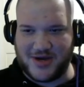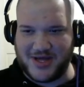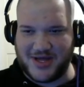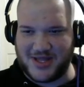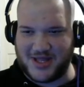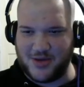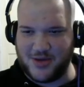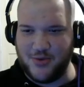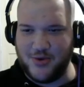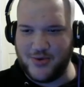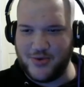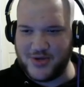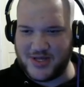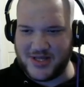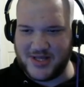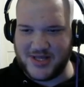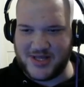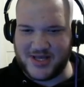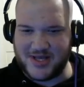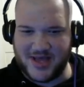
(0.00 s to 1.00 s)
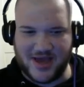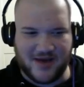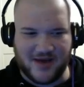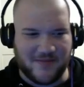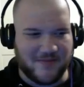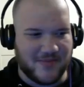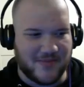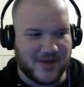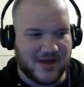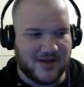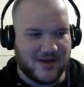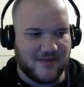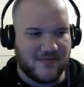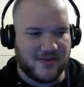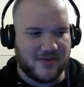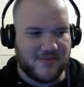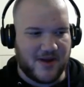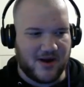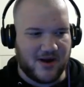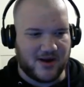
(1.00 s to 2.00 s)
Cthulhus in this game.
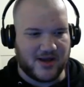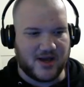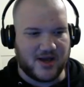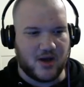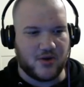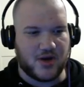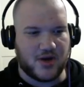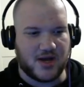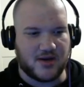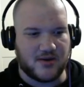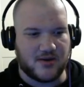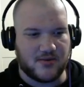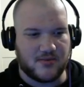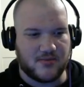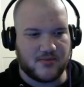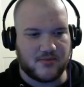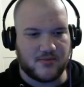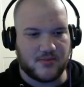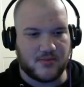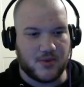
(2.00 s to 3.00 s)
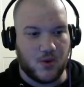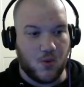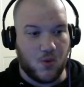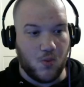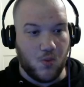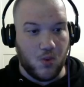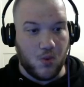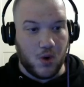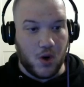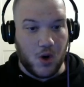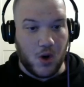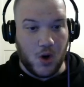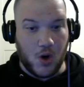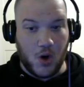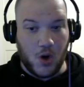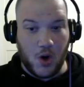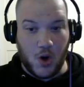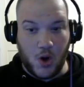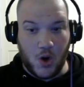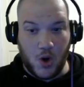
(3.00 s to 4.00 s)
Apparently, oh god.
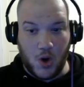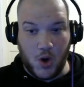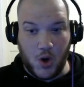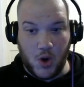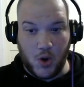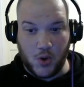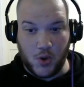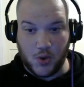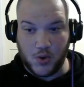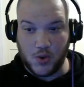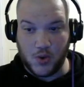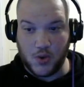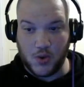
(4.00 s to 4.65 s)
Whoa!